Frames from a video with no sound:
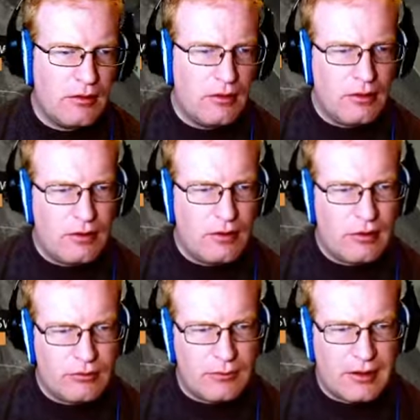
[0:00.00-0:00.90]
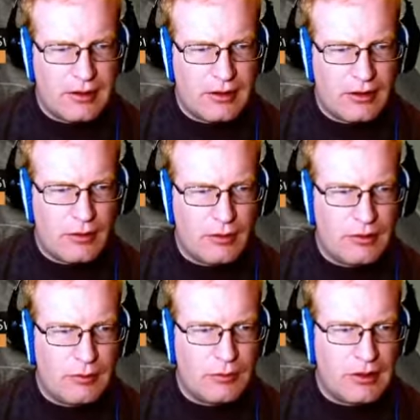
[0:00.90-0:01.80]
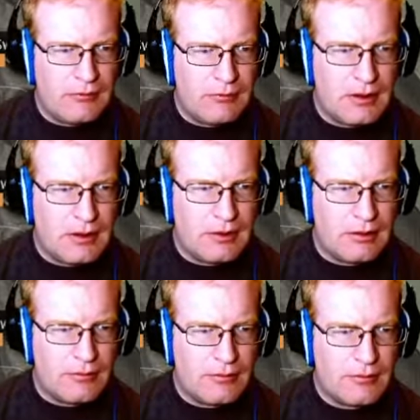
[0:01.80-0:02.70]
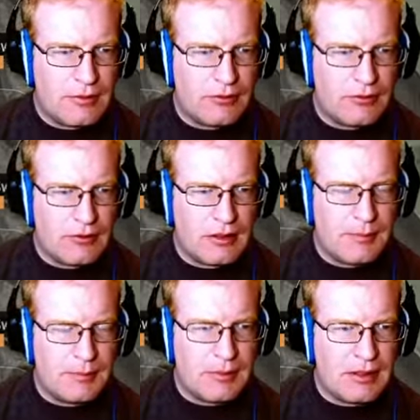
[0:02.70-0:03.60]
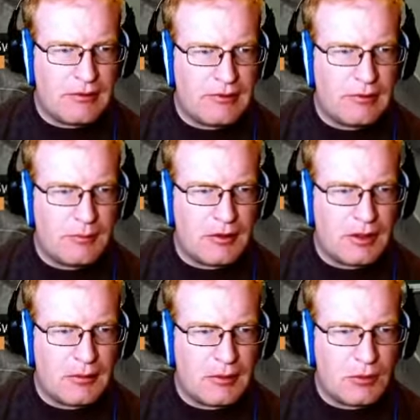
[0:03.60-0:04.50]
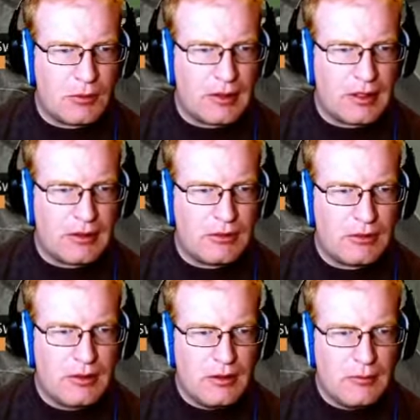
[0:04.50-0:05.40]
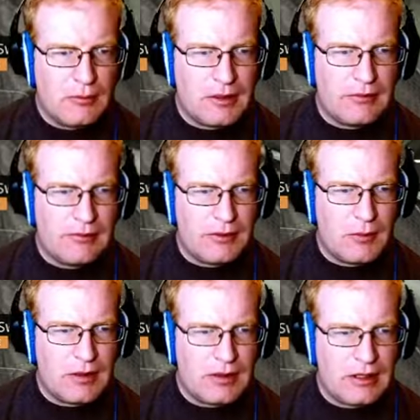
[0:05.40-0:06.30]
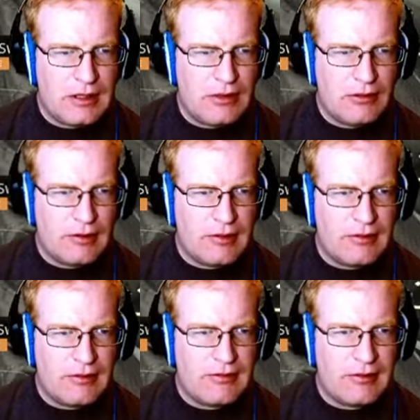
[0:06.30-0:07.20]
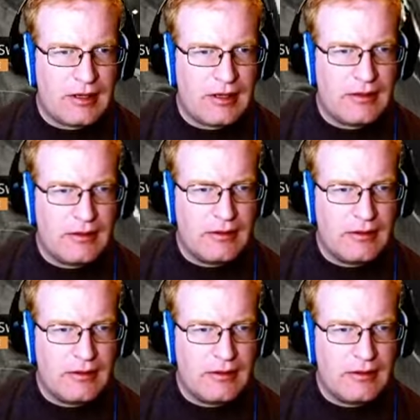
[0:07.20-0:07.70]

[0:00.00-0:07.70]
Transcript: Is there a spot that I can go that will give me? No, no, it's going to clip against something no matter what I do. But I definitely want it here on this side.